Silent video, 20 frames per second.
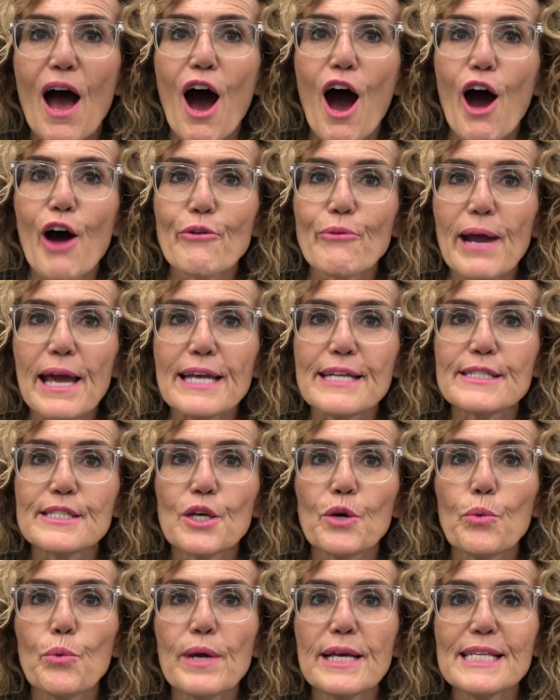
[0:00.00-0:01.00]
All right,
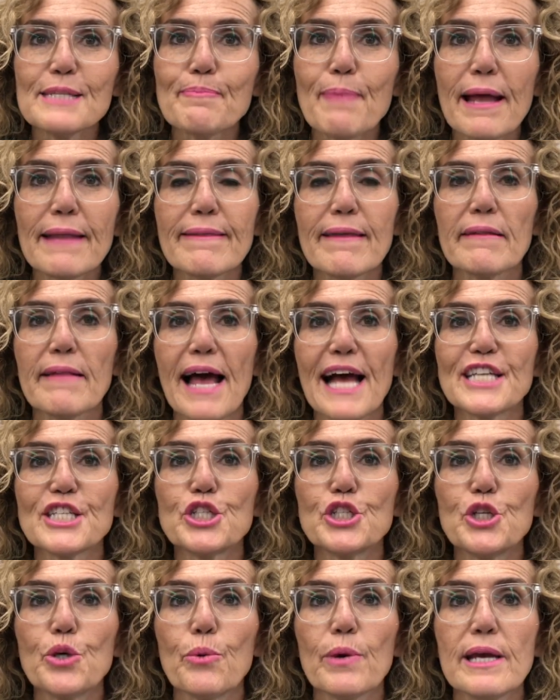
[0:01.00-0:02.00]
so we spent the last
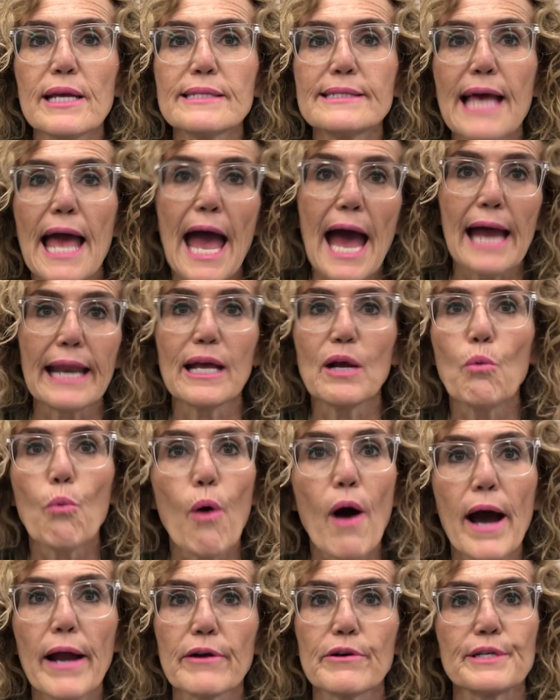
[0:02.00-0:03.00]
two weeks adding
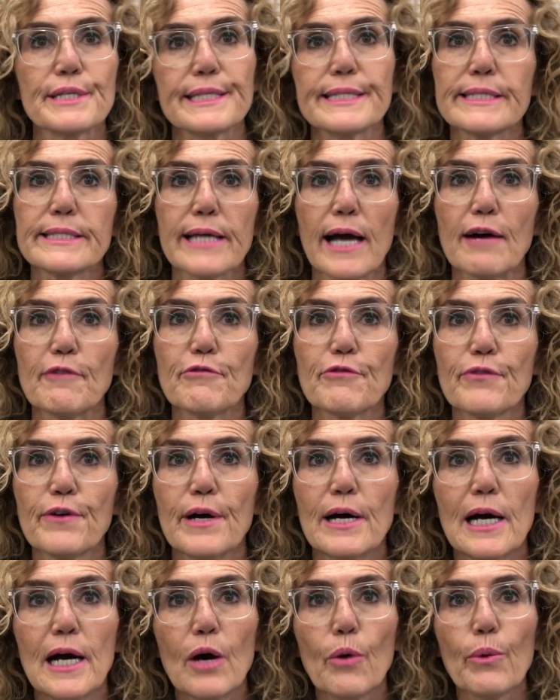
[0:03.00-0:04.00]
water to stuff.
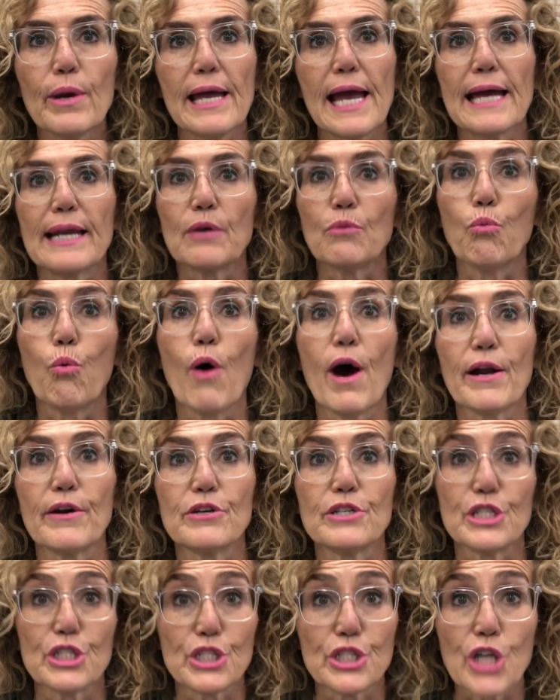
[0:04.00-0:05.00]
We added water
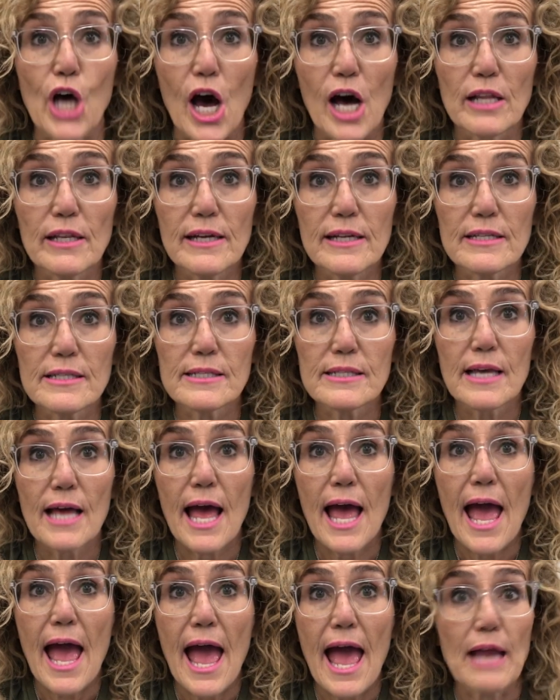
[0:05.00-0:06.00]
to solids
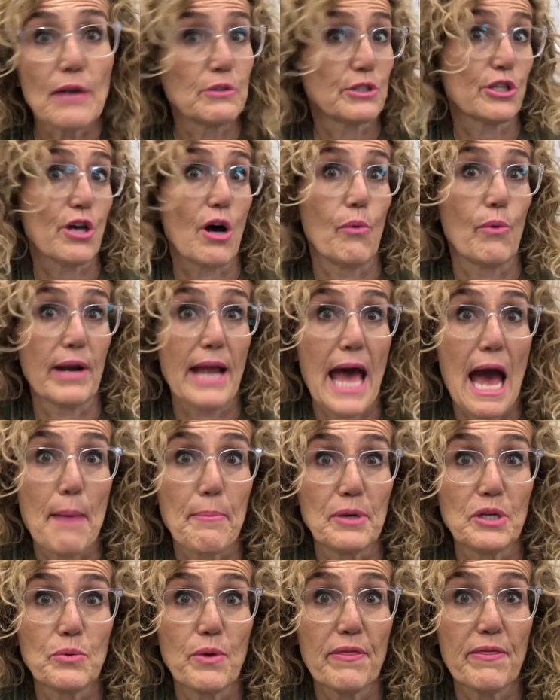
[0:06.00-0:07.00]
and saw what
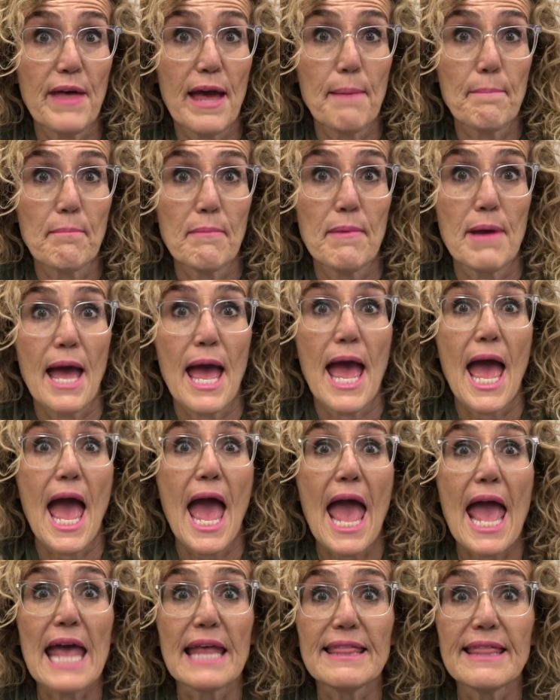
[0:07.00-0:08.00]
happened with them.
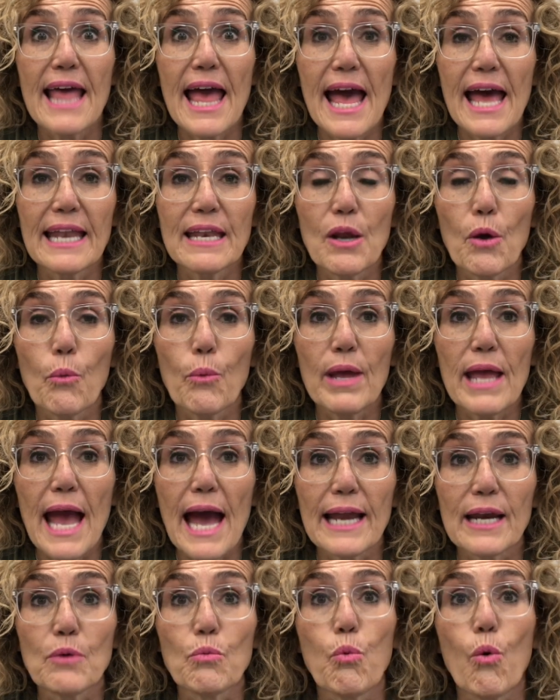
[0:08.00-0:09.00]
And then we
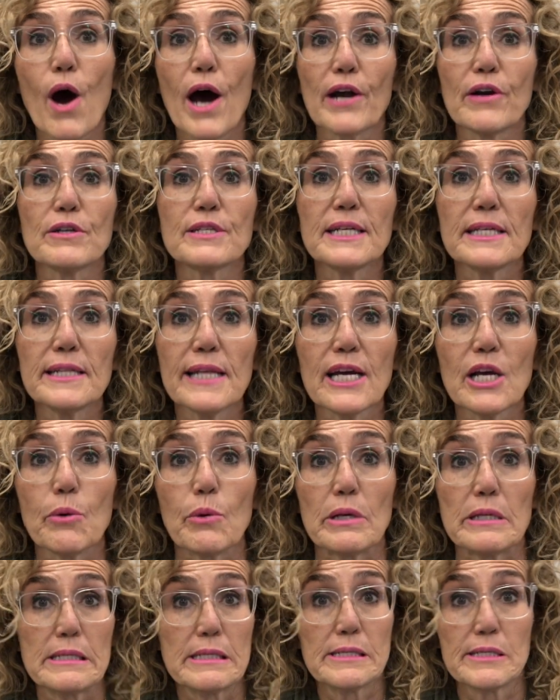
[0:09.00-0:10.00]
added water to
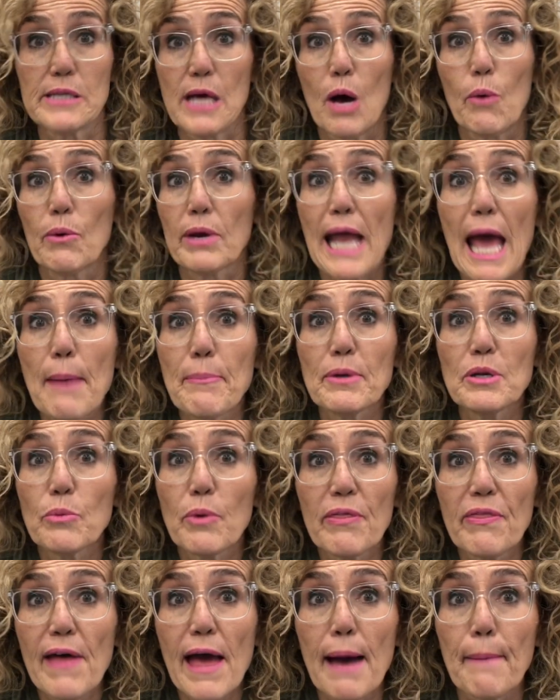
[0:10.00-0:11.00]
liquids and saw what happened
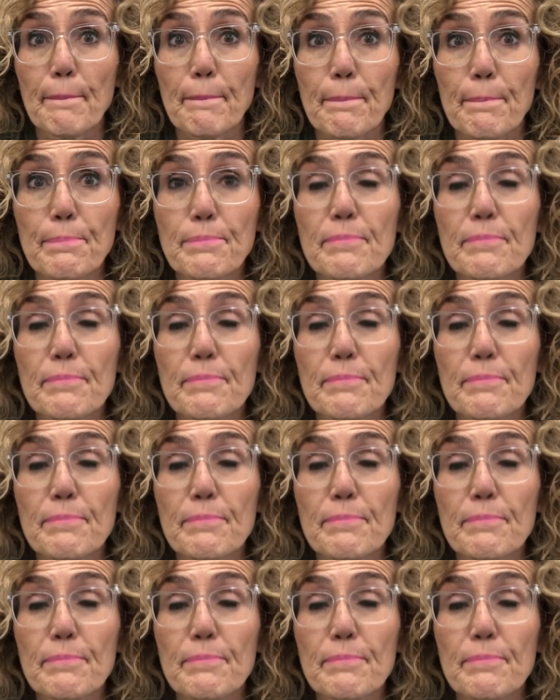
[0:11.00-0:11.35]
with them.